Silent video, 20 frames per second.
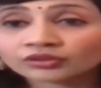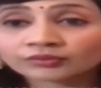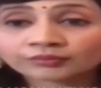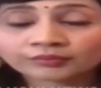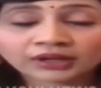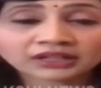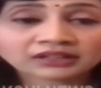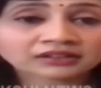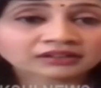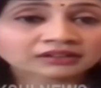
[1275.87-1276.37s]

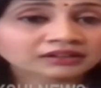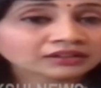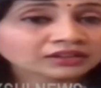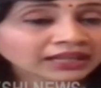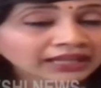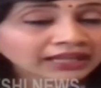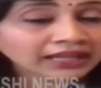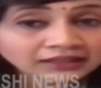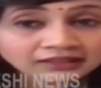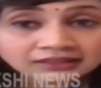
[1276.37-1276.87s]
but
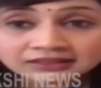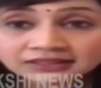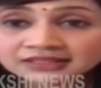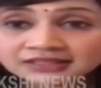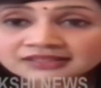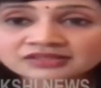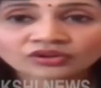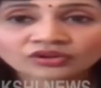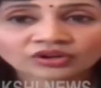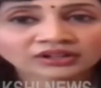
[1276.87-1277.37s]
health
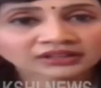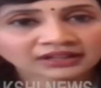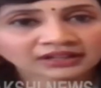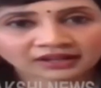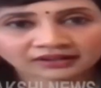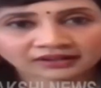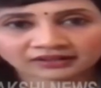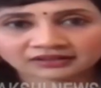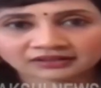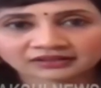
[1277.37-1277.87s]
is not
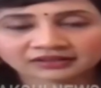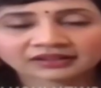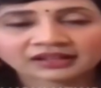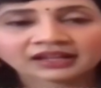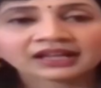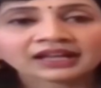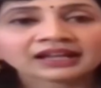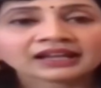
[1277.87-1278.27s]
guaranteed.